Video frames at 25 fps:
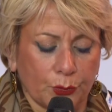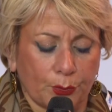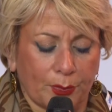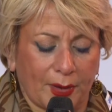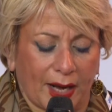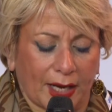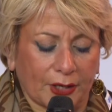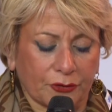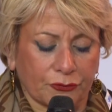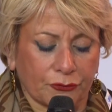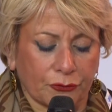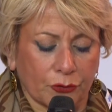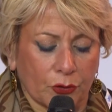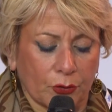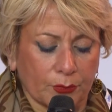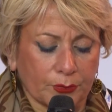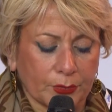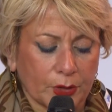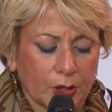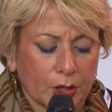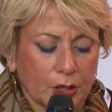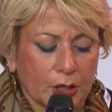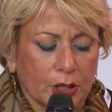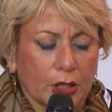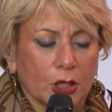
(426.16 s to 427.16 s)
platform,
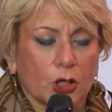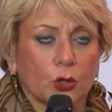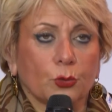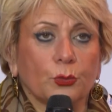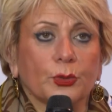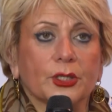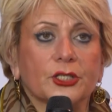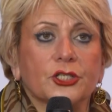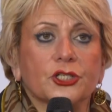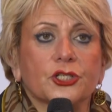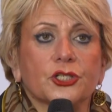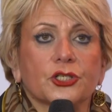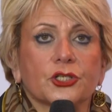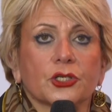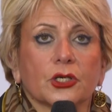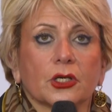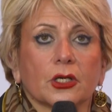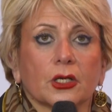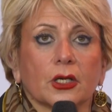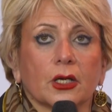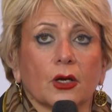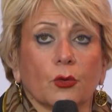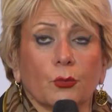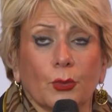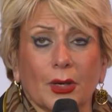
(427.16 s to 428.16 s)
which
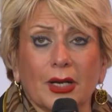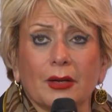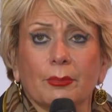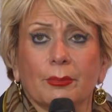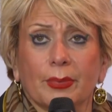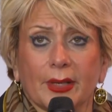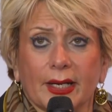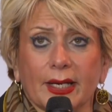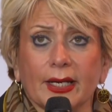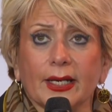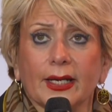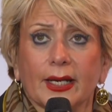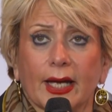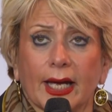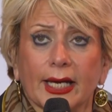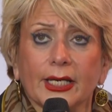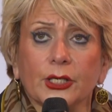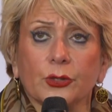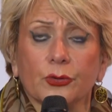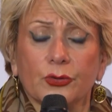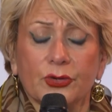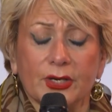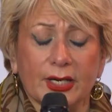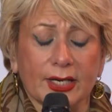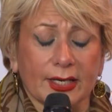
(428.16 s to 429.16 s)
will be a
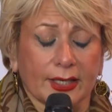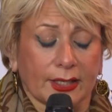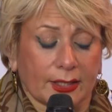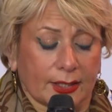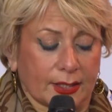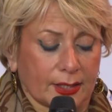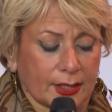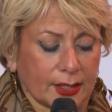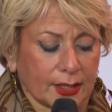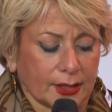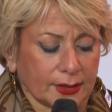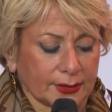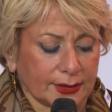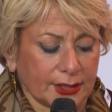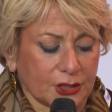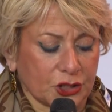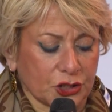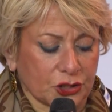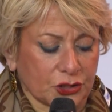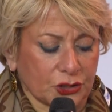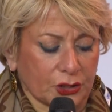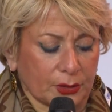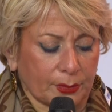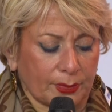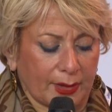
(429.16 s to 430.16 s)
unique
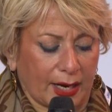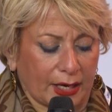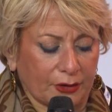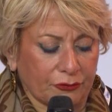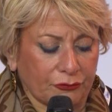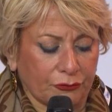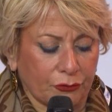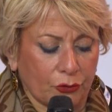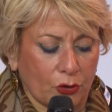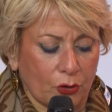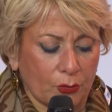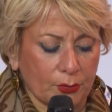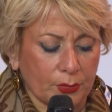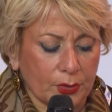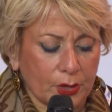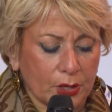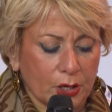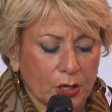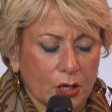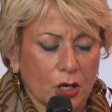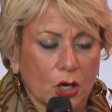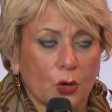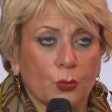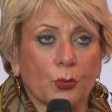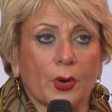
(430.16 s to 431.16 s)
digital platform
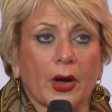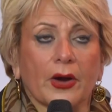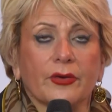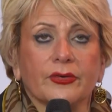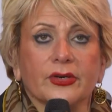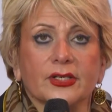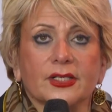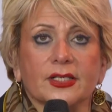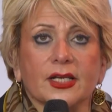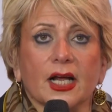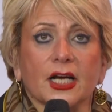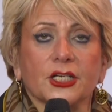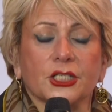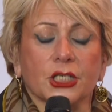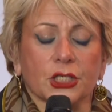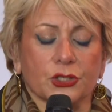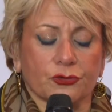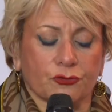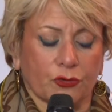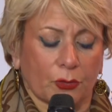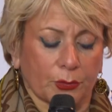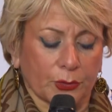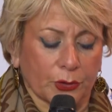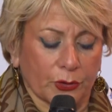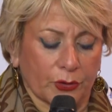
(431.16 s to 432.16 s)
where researchers
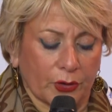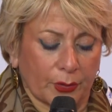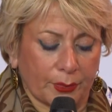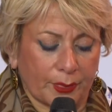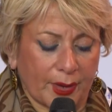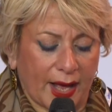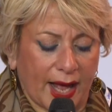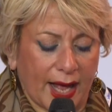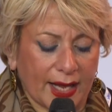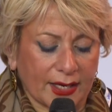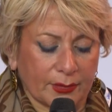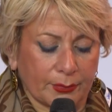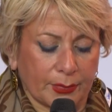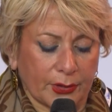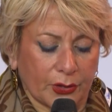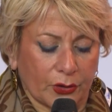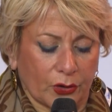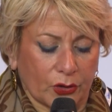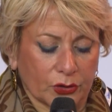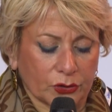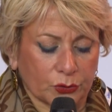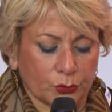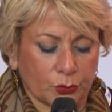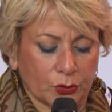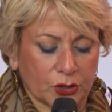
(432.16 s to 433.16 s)
from Europe and
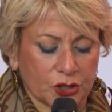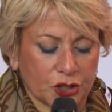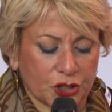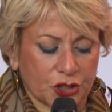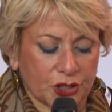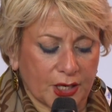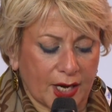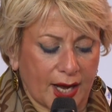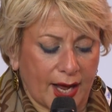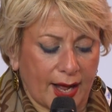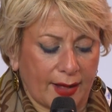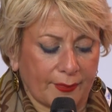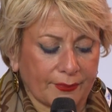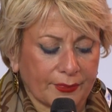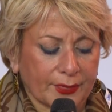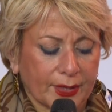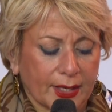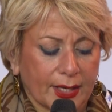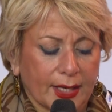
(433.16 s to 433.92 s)
beyond will share